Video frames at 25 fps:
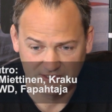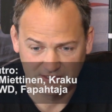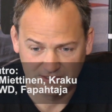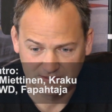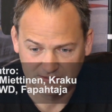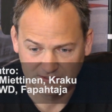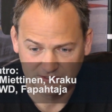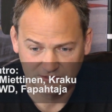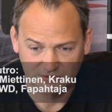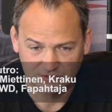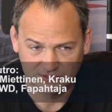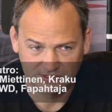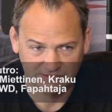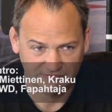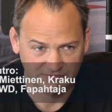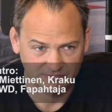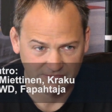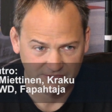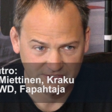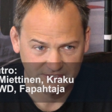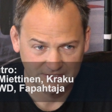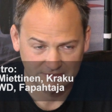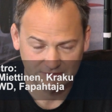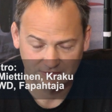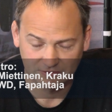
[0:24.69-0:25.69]
They use different
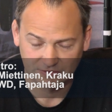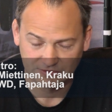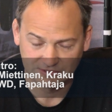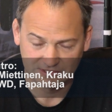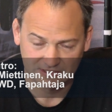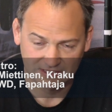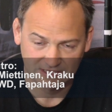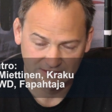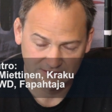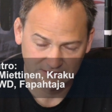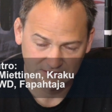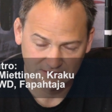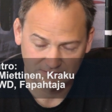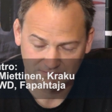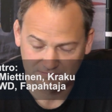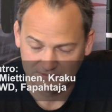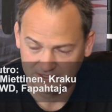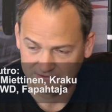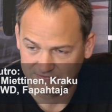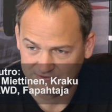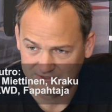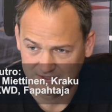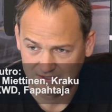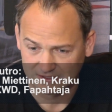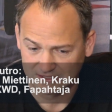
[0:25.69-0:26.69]
materials, the leather,
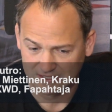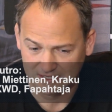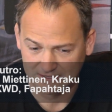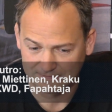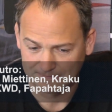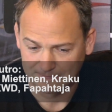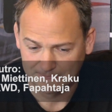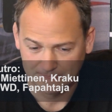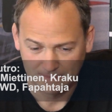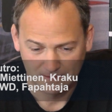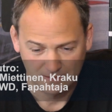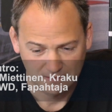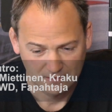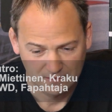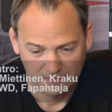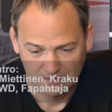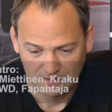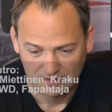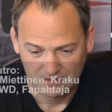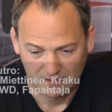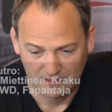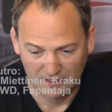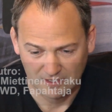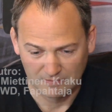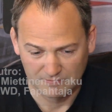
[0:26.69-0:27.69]
everything like
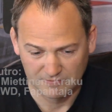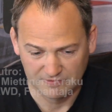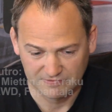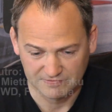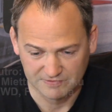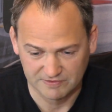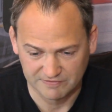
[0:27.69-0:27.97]
that.